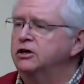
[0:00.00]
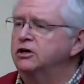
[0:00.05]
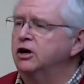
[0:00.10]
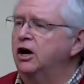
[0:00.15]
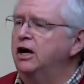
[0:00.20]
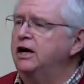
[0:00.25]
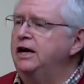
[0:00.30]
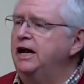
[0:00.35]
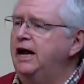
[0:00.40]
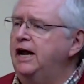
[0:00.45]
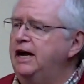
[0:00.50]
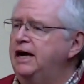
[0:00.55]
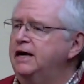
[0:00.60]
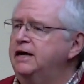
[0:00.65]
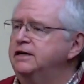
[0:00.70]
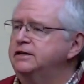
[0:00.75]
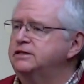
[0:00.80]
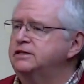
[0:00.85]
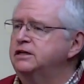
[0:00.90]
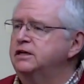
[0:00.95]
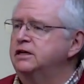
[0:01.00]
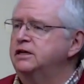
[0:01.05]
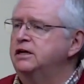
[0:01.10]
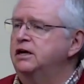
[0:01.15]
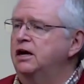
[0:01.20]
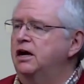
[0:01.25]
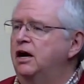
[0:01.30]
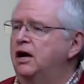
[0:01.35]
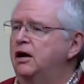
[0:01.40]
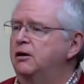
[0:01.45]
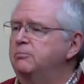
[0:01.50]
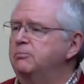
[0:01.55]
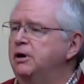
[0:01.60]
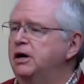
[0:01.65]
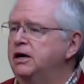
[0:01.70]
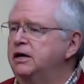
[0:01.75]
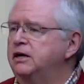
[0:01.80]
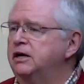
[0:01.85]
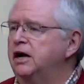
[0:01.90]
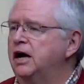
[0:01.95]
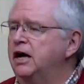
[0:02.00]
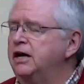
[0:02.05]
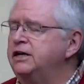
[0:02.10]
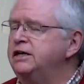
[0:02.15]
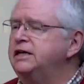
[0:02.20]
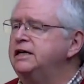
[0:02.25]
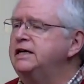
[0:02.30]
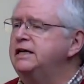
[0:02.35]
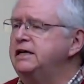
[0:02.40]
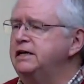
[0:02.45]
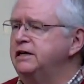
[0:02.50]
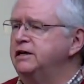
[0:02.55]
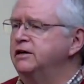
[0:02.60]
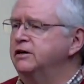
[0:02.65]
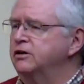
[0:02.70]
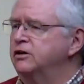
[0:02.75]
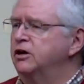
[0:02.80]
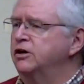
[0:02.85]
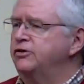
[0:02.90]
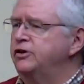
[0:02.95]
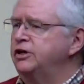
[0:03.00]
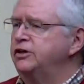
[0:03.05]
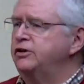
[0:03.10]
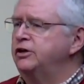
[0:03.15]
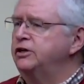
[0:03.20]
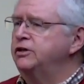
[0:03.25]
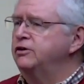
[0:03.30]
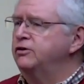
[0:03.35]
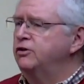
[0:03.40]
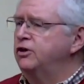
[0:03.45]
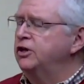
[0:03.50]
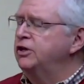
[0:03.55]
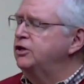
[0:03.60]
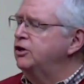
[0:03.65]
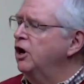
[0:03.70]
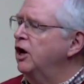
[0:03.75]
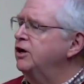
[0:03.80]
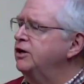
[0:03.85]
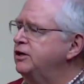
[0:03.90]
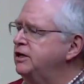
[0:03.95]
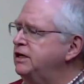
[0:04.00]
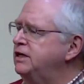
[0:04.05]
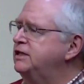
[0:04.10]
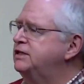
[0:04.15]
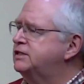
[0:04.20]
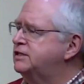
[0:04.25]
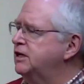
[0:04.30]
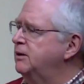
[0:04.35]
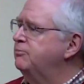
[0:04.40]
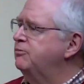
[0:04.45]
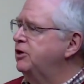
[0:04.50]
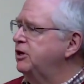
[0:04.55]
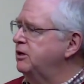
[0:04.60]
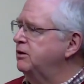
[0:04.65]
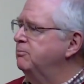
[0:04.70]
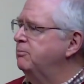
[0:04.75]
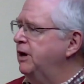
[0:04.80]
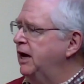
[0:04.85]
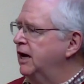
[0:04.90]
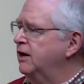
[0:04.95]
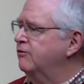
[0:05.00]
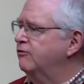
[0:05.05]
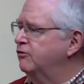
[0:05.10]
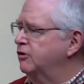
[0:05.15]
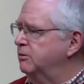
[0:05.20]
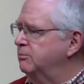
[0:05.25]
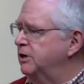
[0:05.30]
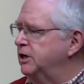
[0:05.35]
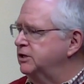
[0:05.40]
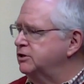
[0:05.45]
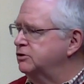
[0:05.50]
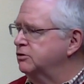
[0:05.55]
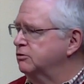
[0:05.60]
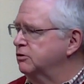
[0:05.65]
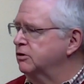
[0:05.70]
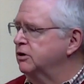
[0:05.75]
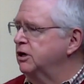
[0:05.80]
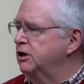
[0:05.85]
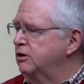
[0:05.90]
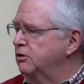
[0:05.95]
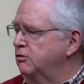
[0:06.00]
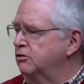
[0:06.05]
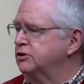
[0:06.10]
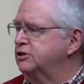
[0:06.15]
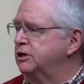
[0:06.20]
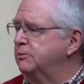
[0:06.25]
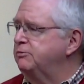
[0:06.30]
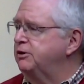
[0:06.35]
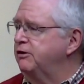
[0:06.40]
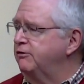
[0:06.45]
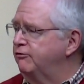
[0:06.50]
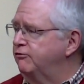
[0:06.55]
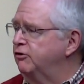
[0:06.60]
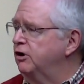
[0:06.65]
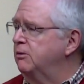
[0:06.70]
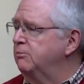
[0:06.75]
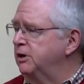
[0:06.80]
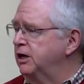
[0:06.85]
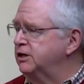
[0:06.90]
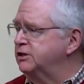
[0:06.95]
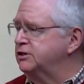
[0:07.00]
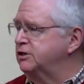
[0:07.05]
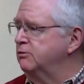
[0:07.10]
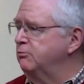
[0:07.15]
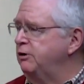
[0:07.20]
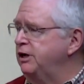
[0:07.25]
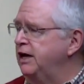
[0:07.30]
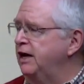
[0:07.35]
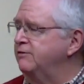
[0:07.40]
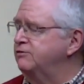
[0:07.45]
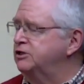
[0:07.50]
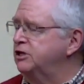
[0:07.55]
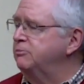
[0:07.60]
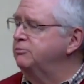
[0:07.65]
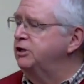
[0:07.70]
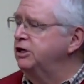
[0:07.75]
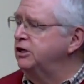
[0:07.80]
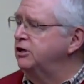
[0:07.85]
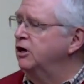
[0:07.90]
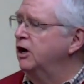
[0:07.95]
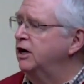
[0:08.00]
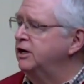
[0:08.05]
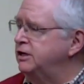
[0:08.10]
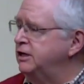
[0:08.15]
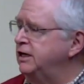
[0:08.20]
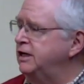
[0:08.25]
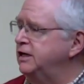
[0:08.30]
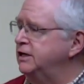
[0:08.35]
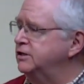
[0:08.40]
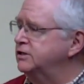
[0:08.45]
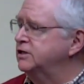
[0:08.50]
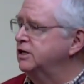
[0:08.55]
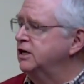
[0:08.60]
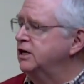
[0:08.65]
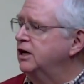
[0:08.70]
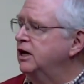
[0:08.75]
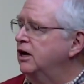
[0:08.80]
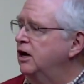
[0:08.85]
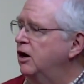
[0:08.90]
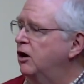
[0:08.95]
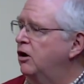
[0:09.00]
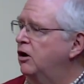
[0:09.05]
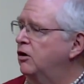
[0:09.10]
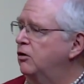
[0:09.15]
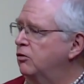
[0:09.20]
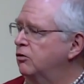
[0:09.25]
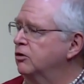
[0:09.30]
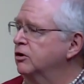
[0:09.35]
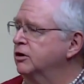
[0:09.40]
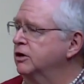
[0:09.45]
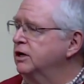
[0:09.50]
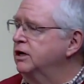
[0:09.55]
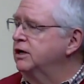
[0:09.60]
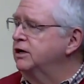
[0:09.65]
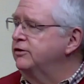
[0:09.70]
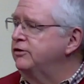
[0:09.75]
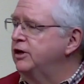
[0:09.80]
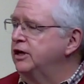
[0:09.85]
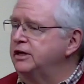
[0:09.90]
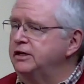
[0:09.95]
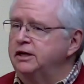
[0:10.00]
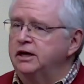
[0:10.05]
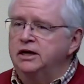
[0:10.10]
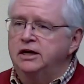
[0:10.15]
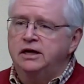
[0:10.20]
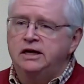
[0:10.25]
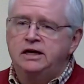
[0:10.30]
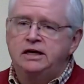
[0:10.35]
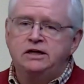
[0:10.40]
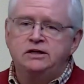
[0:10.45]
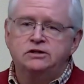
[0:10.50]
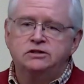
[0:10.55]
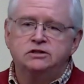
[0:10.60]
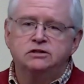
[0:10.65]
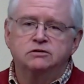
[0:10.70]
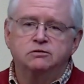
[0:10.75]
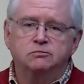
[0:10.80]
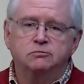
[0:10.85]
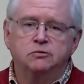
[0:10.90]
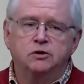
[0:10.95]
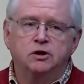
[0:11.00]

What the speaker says: God has a need, that God needs something back from us, or something from us, that we have something God needs, or that he's